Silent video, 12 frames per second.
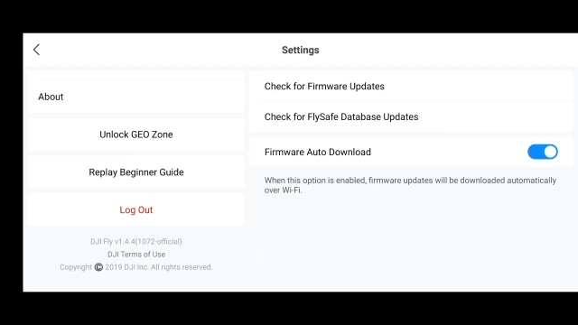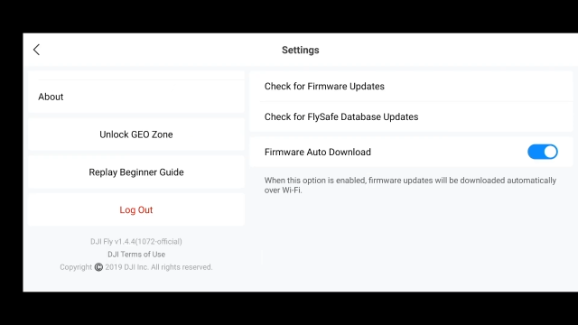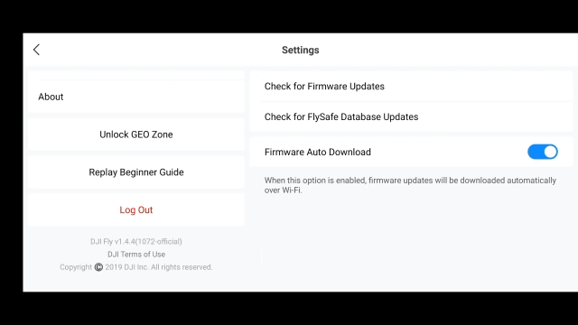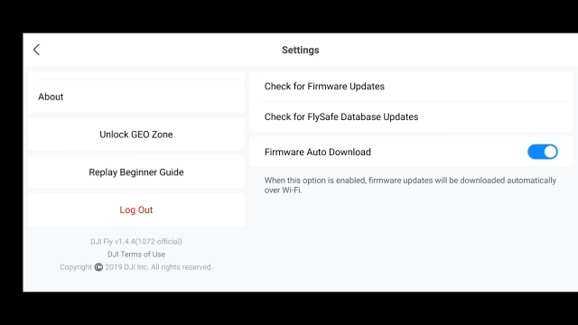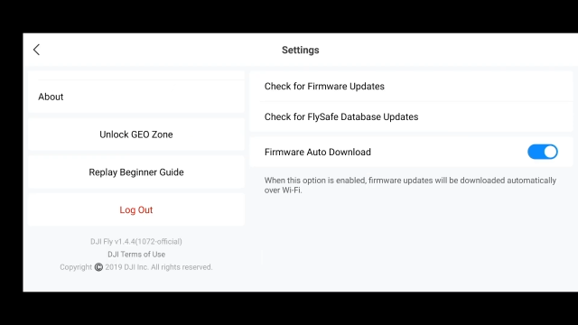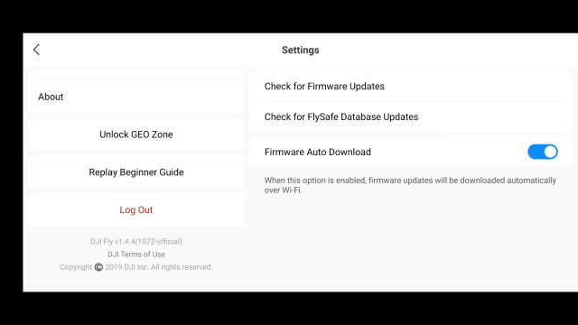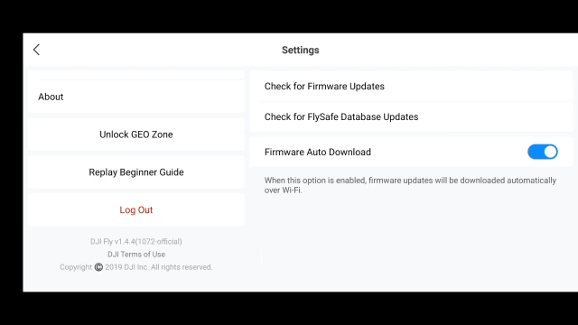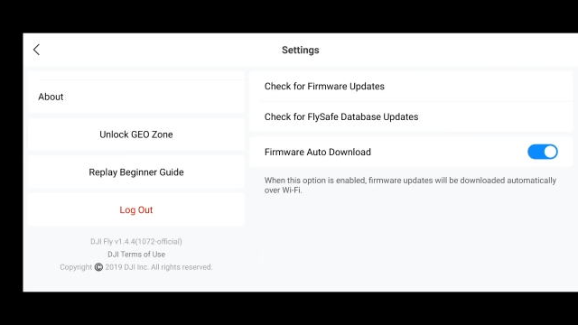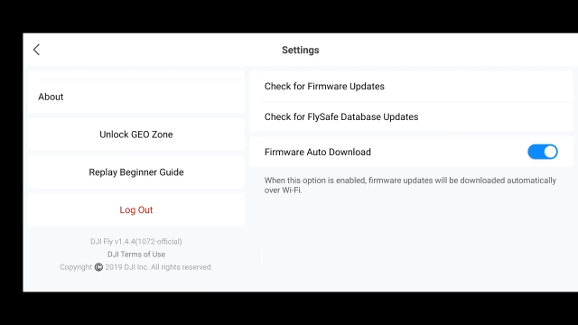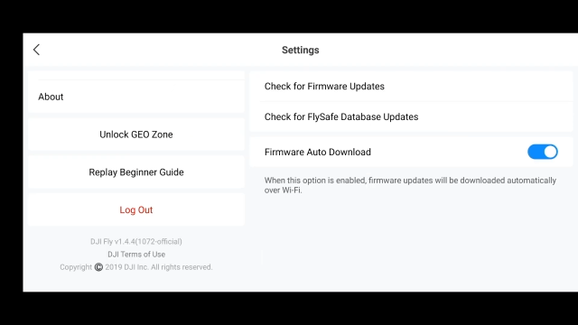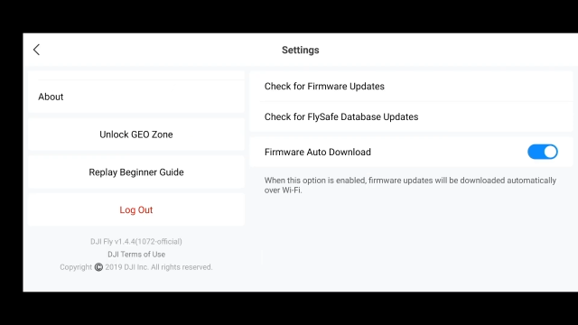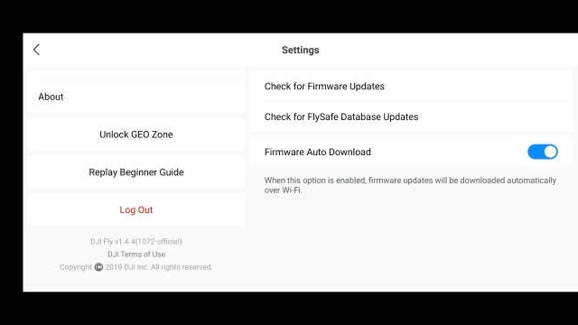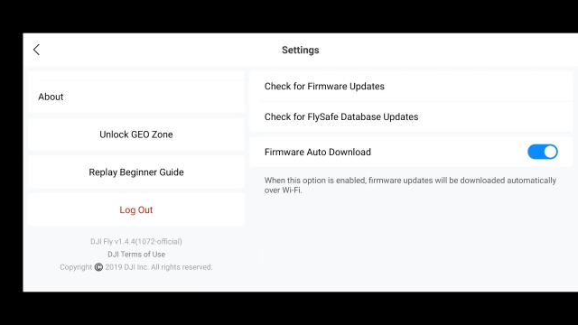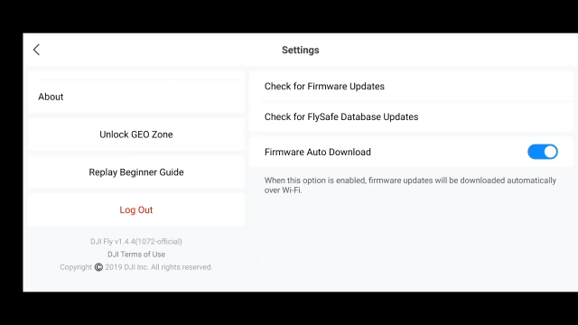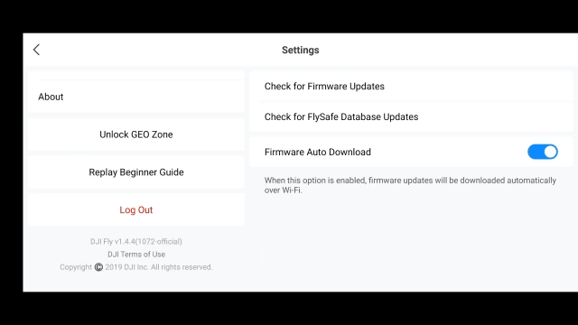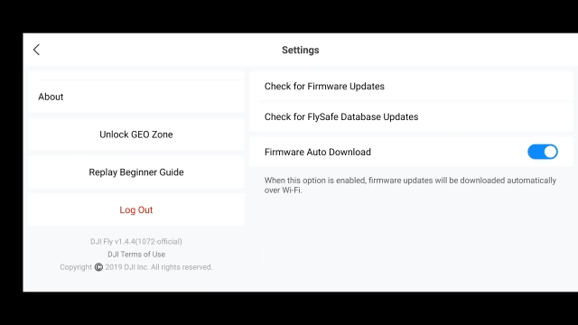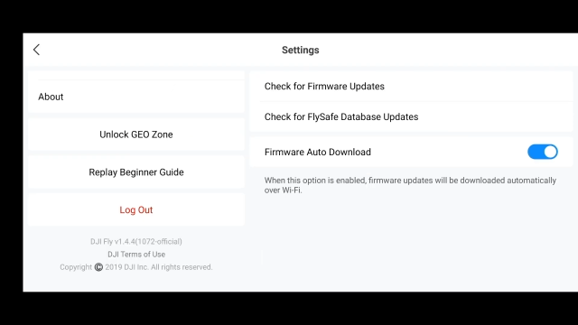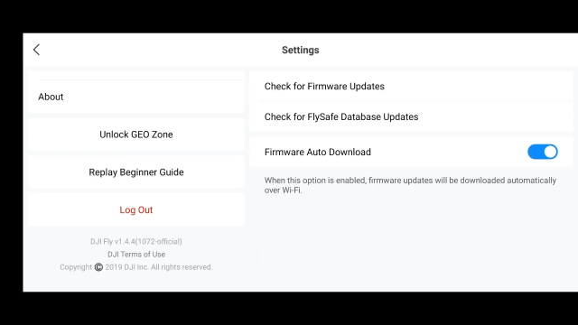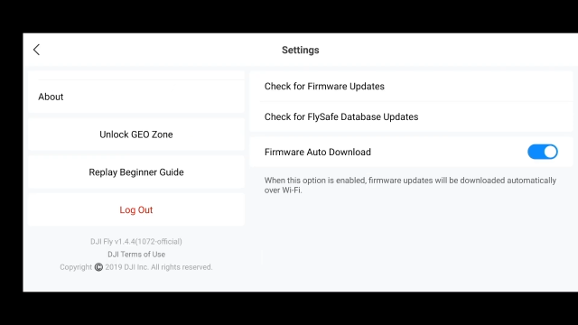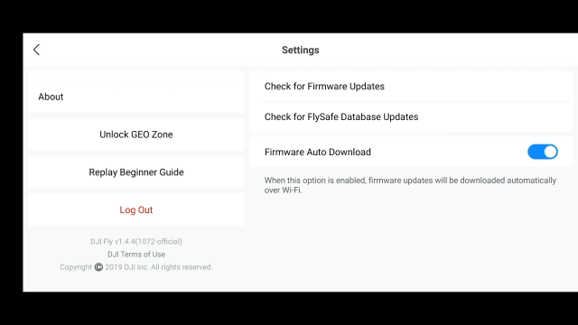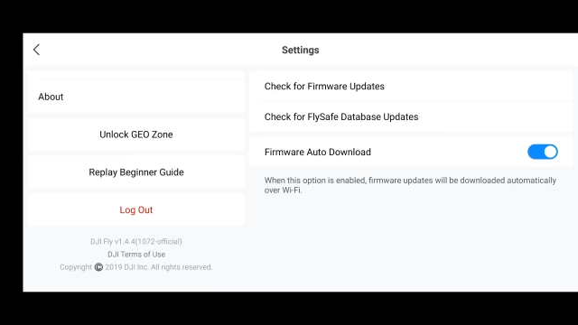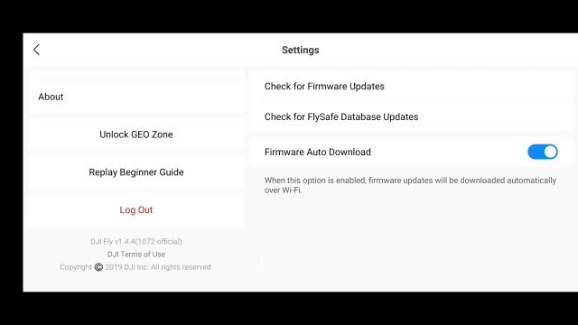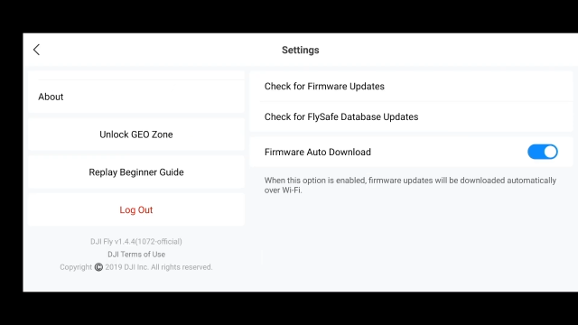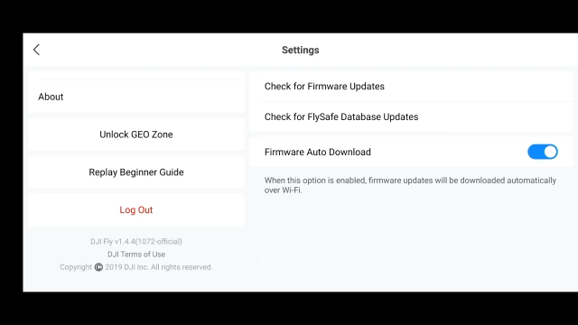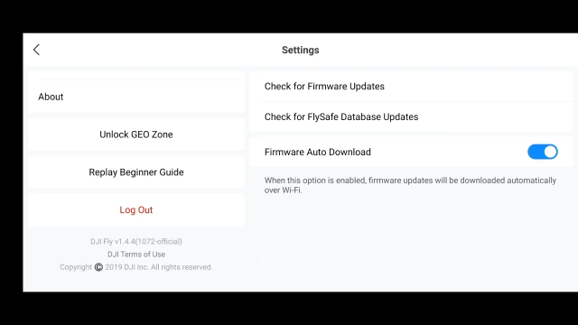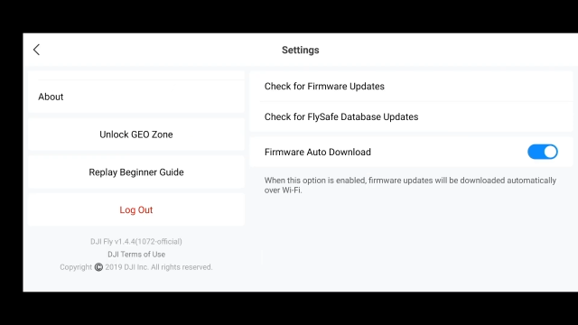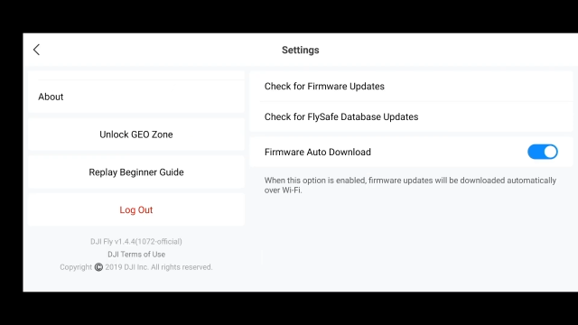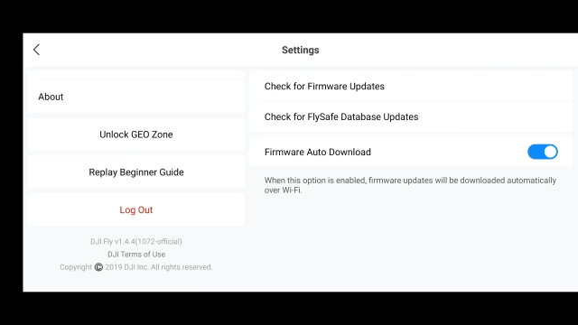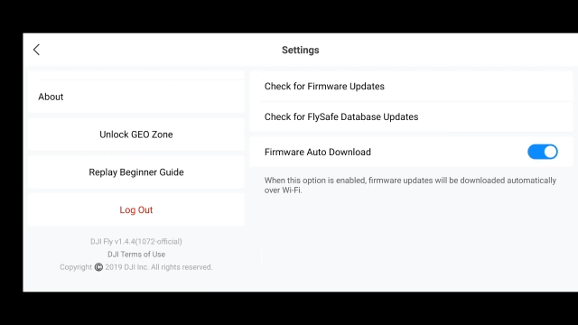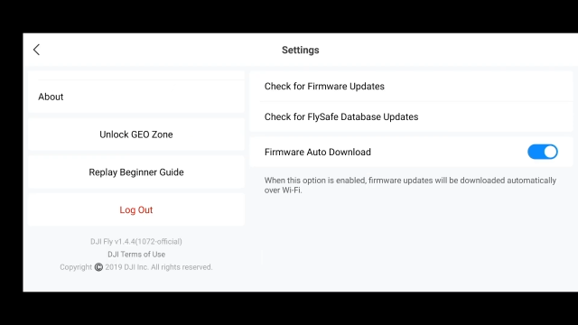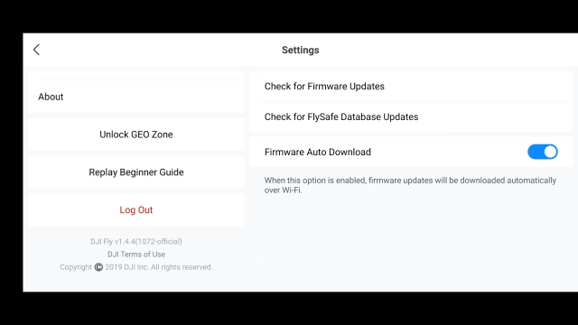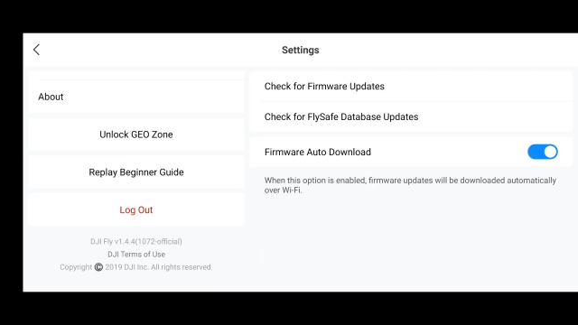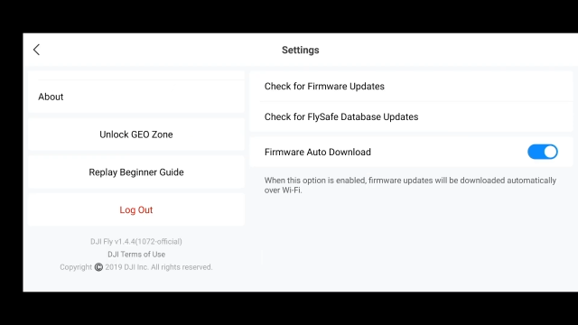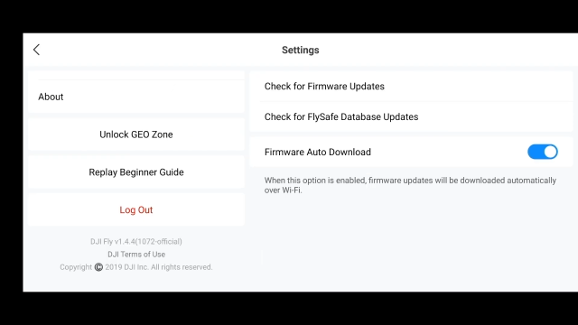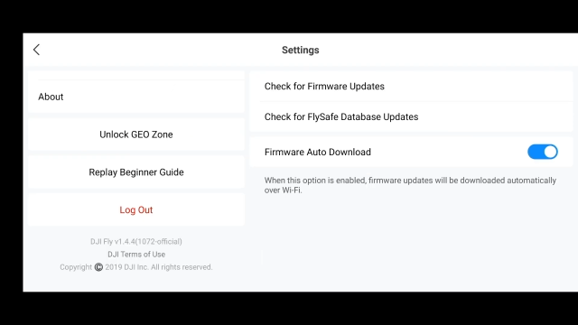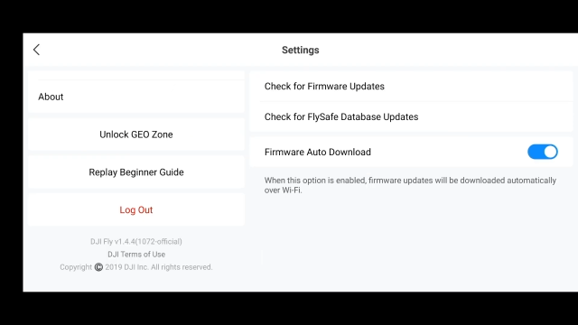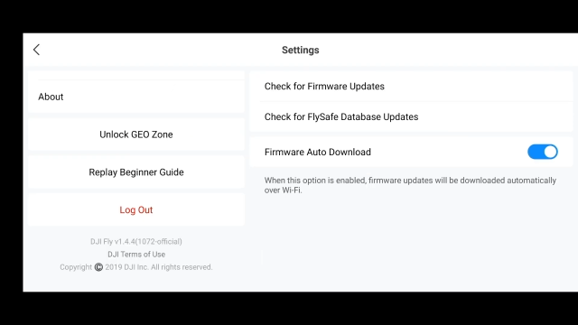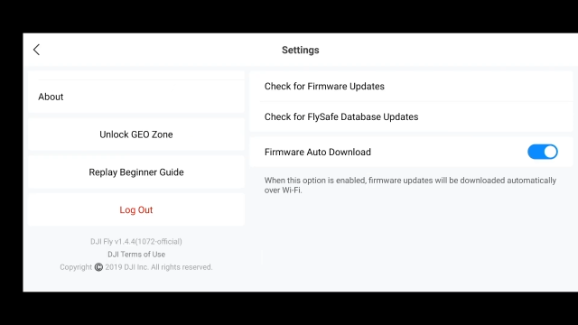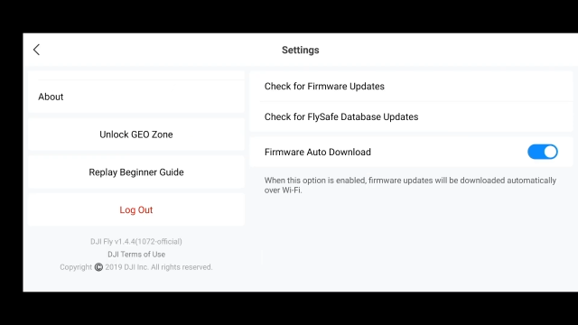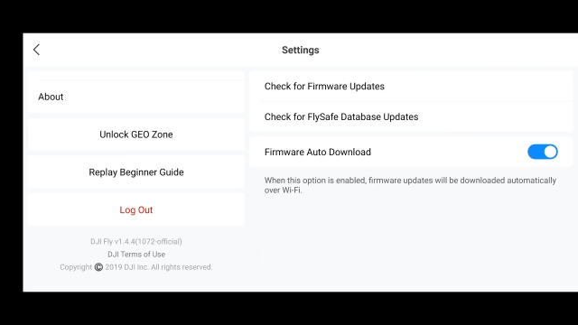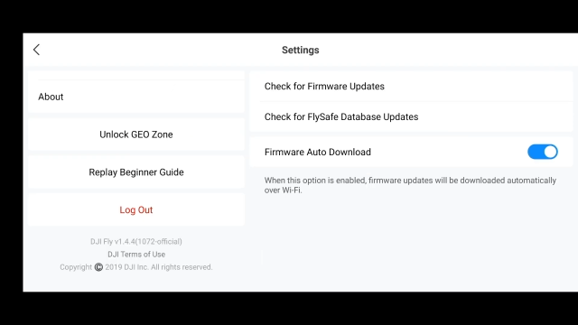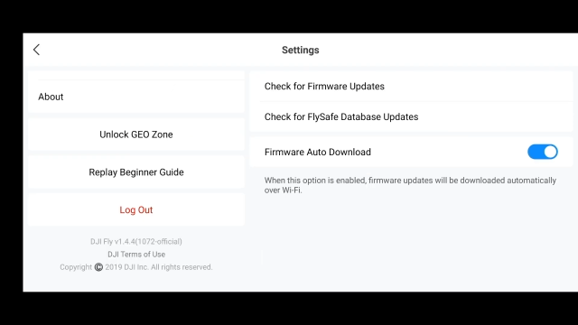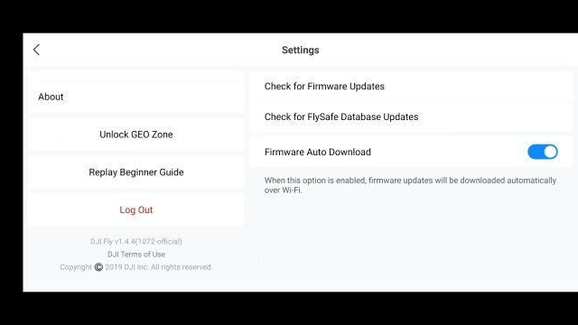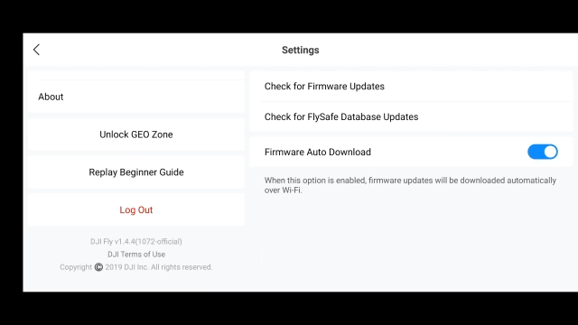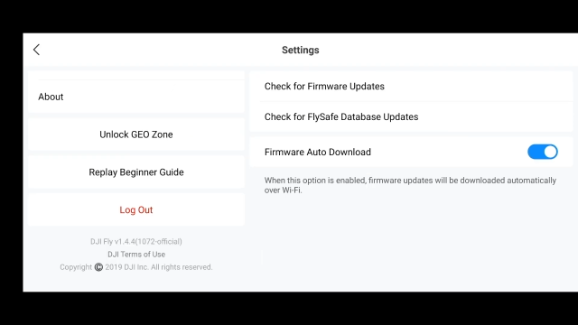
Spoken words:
No face is visible, so there are no lips to read.